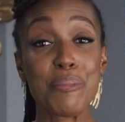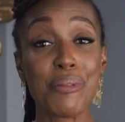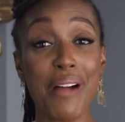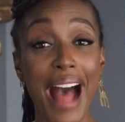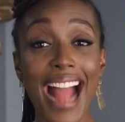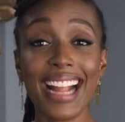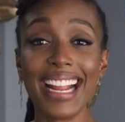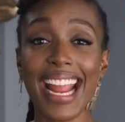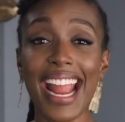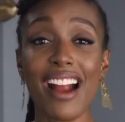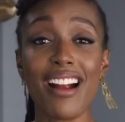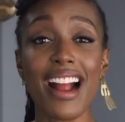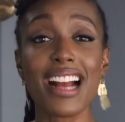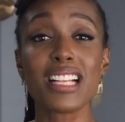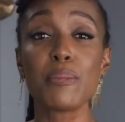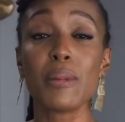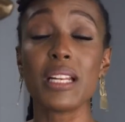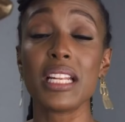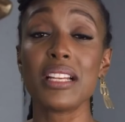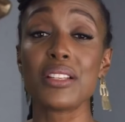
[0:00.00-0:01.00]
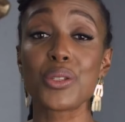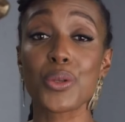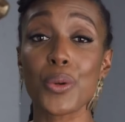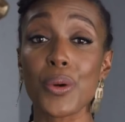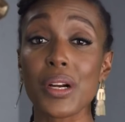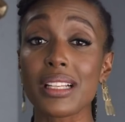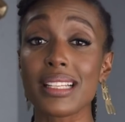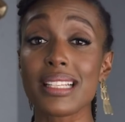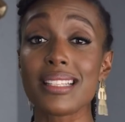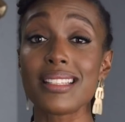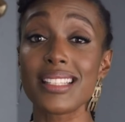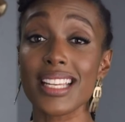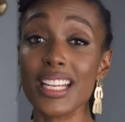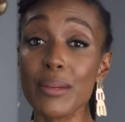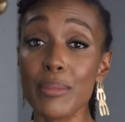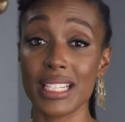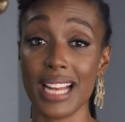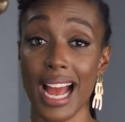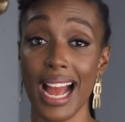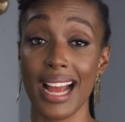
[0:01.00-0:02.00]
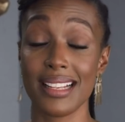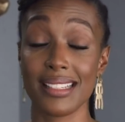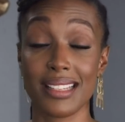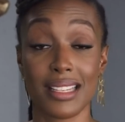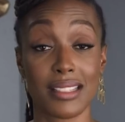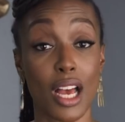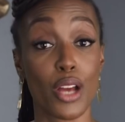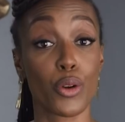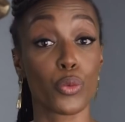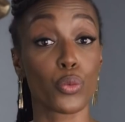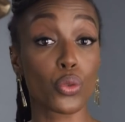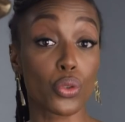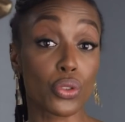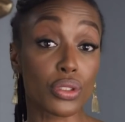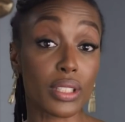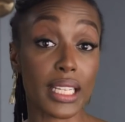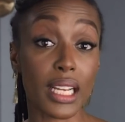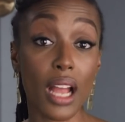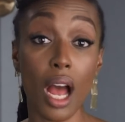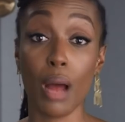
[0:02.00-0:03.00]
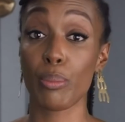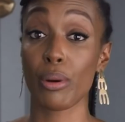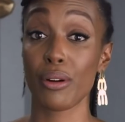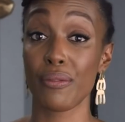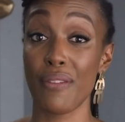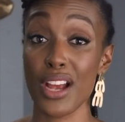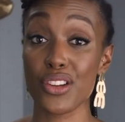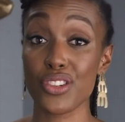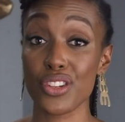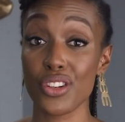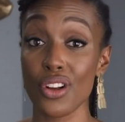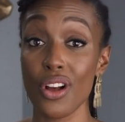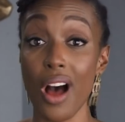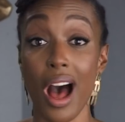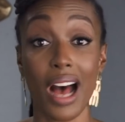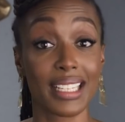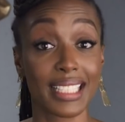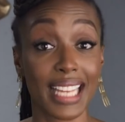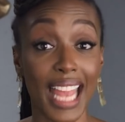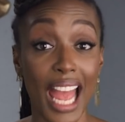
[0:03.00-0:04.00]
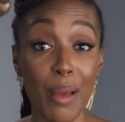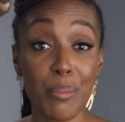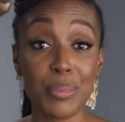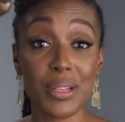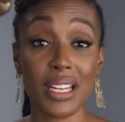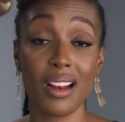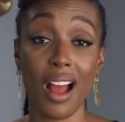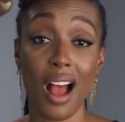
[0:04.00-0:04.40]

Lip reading: black hair has been historically stigmatized as unruly, unprofessional, unkempt, and